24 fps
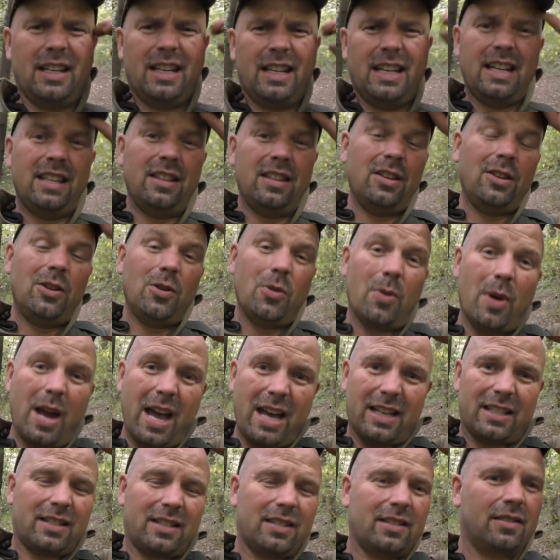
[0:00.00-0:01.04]
in the
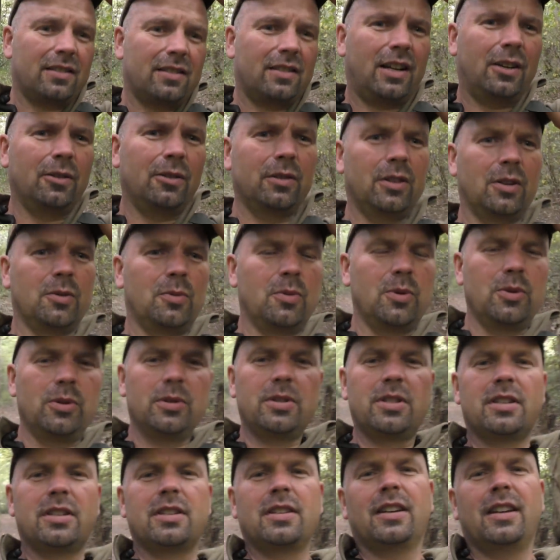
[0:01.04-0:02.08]
US, out in the
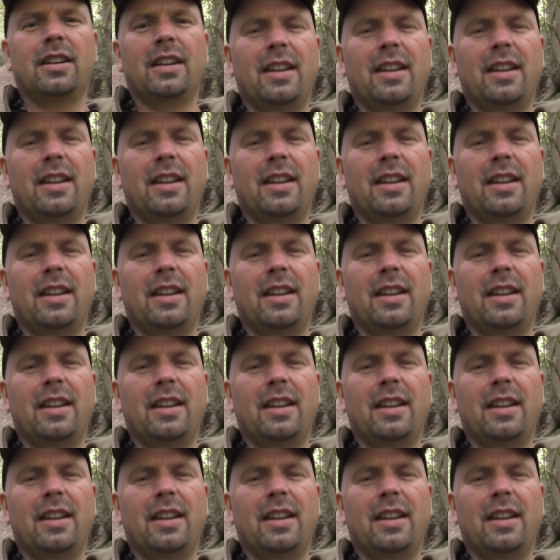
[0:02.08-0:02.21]
woods,